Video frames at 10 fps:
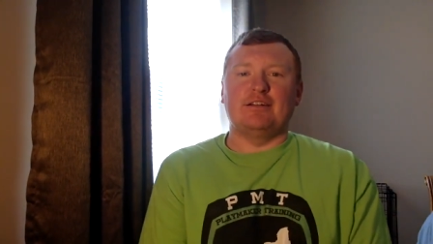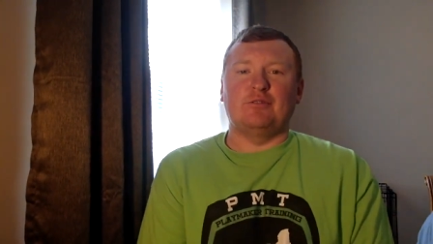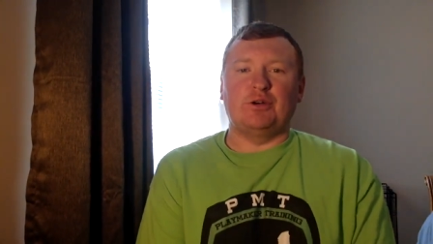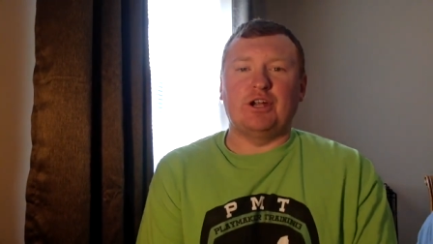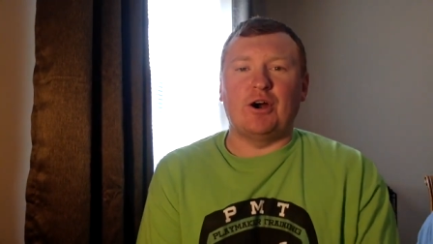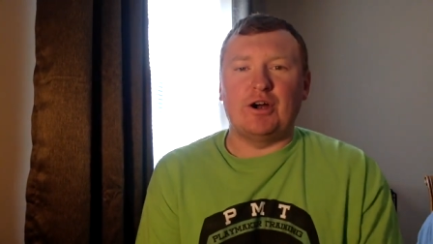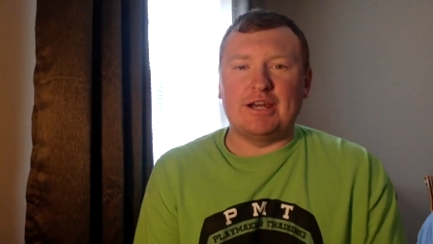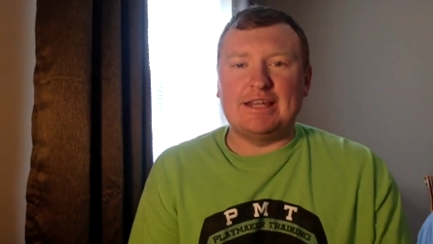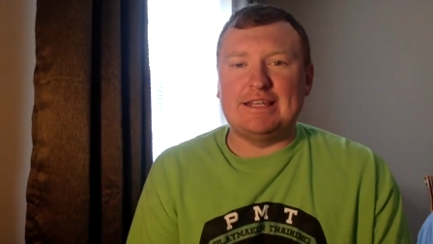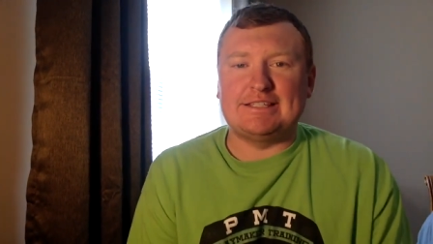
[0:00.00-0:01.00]

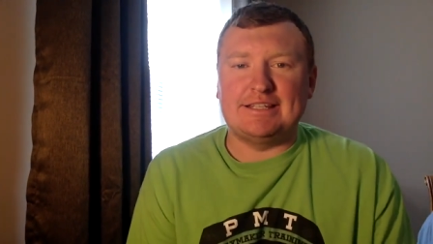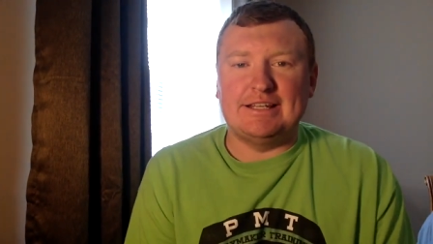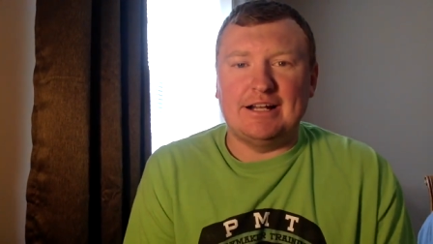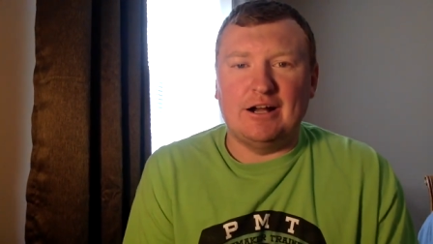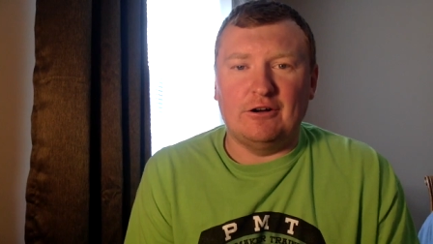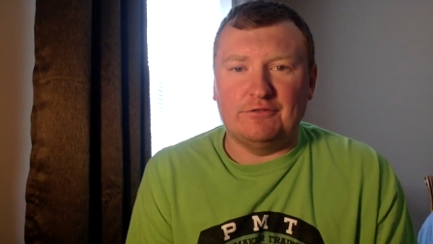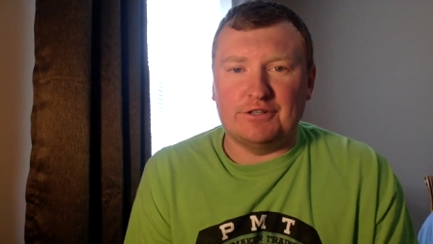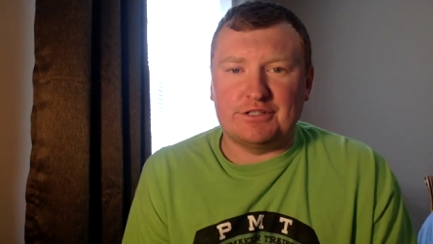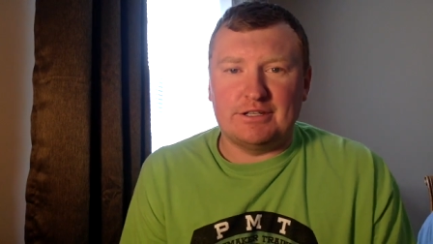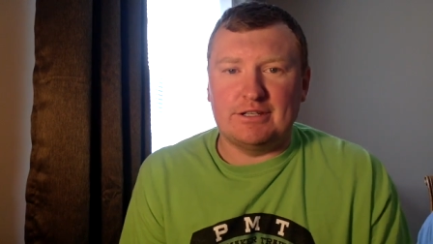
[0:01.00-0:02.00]
regarding ECNL
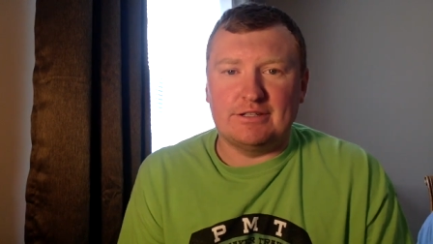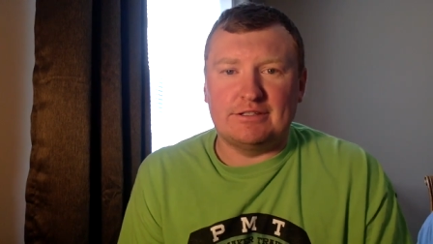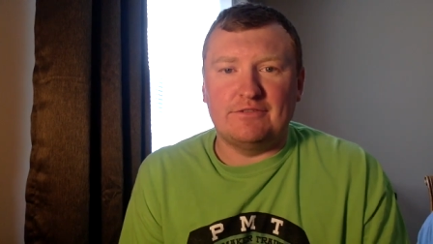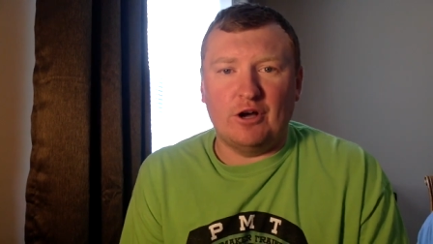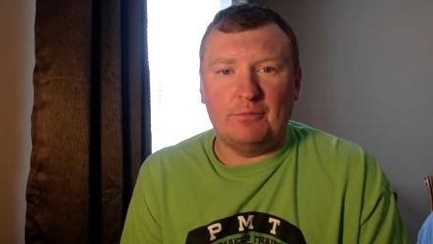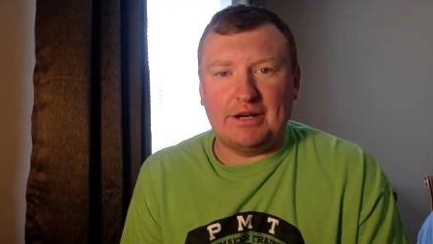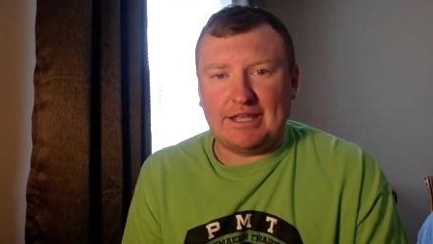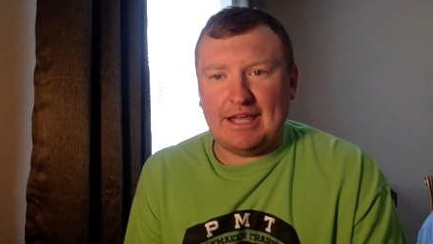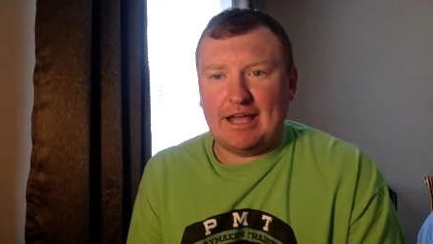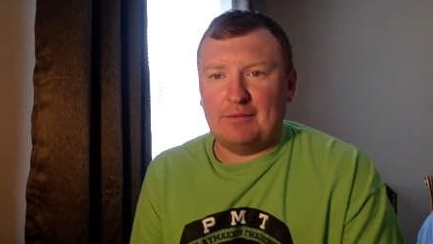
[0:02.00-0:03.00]
versus Development
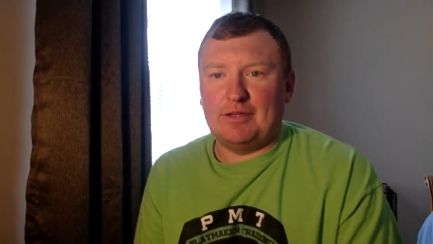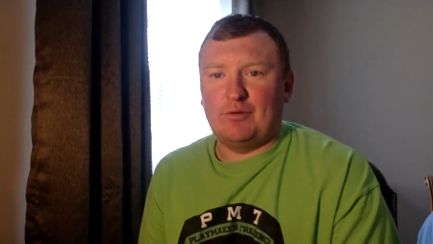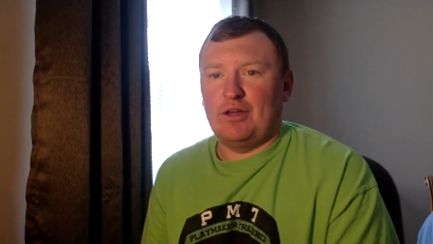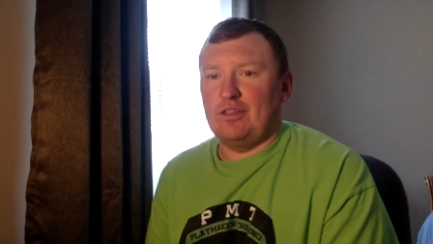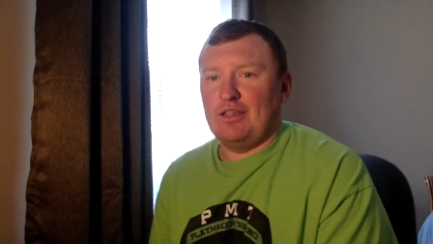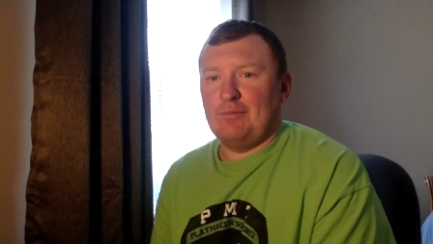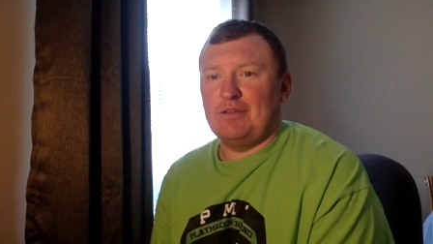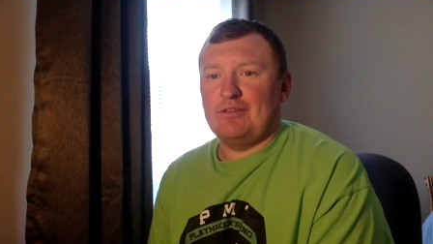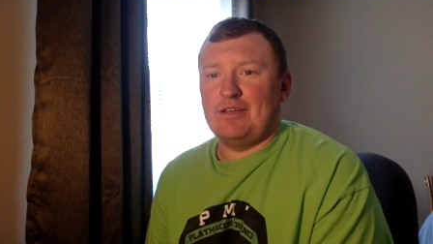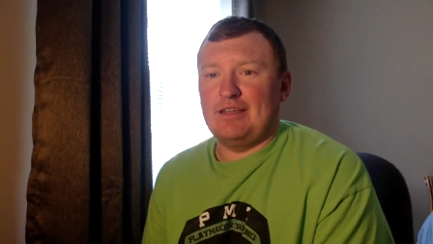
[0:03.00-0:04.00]
Academy, whether that
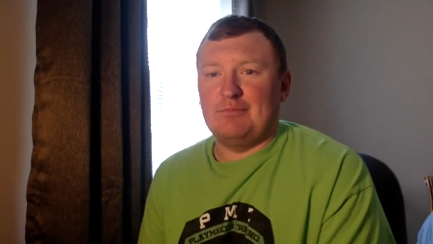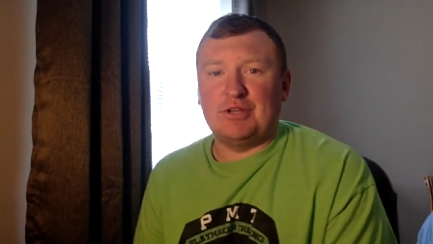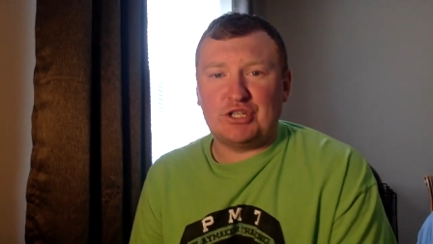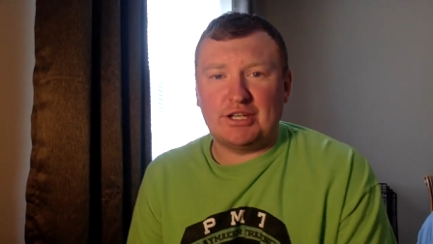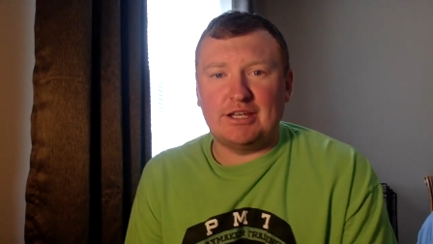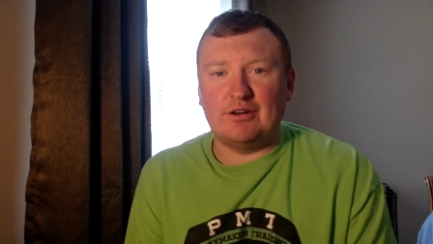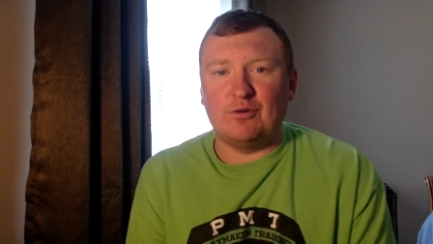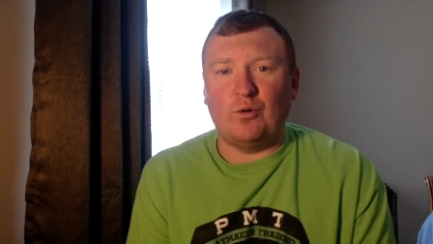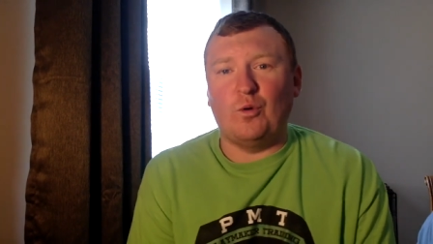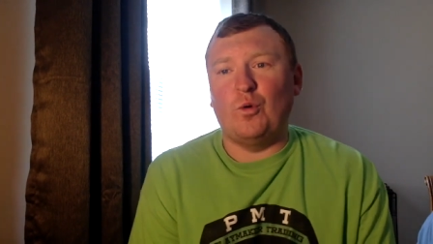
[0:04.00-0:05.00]
be in Michigan
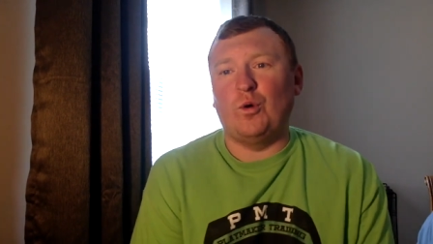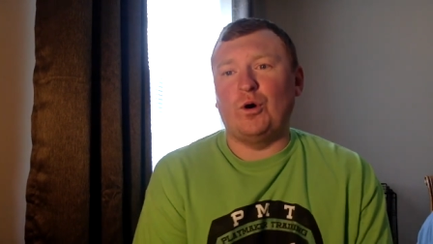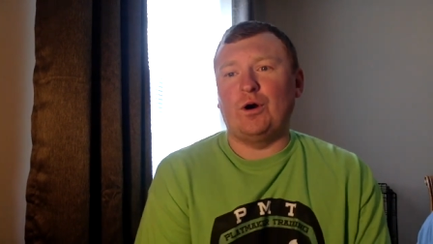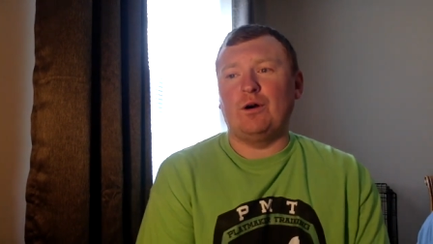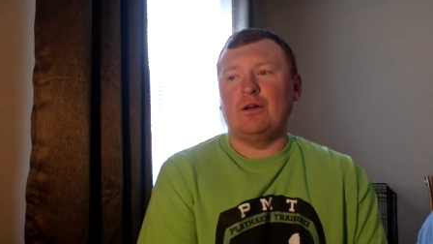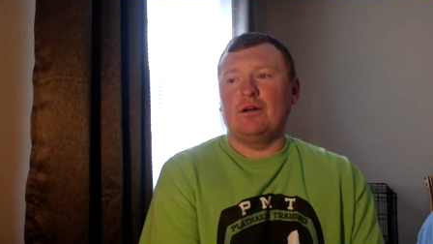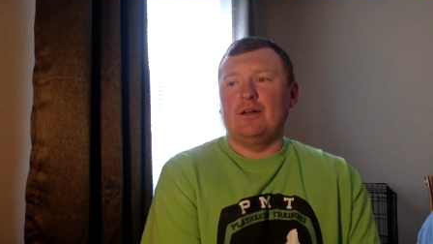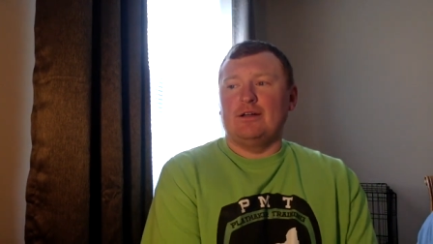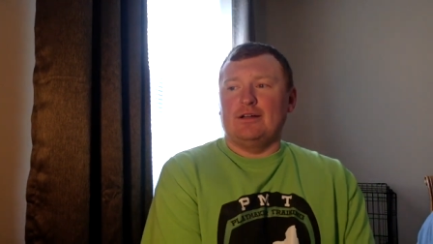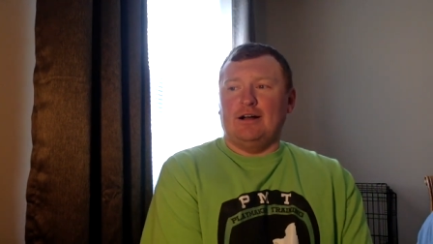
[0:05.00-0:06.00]
or
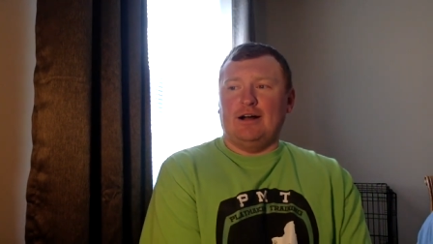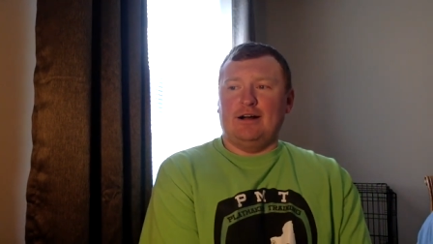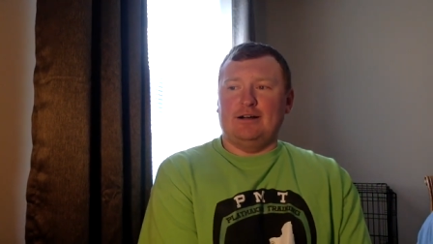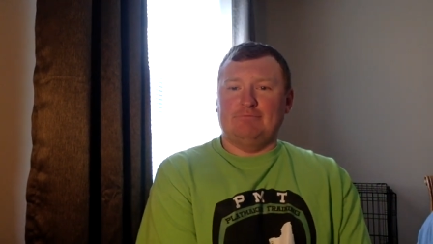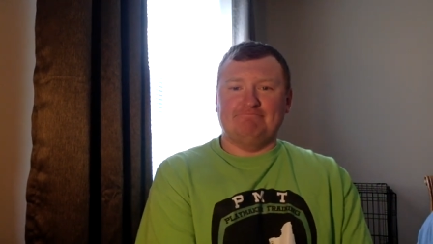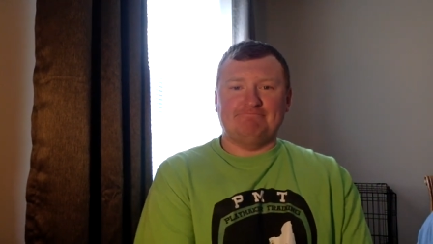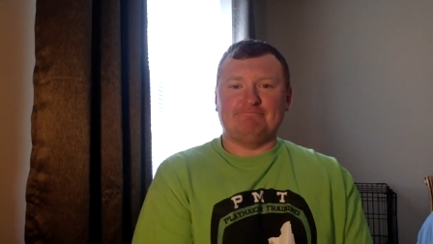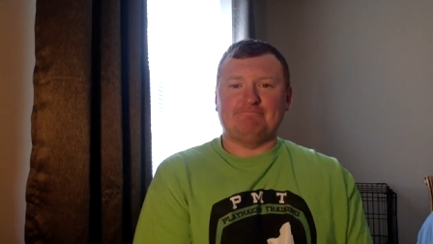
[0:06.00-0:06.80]
um,